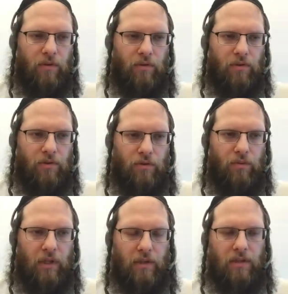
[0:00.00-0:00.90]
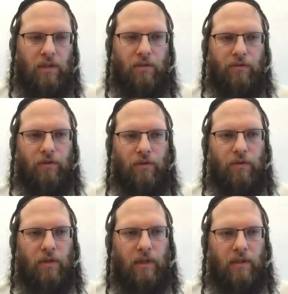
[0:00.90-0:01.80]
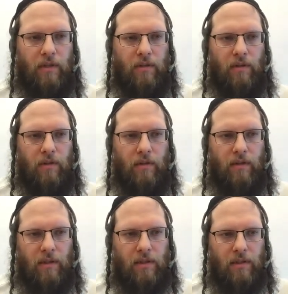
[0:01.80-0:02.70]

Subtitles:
or 219 and further, and then this,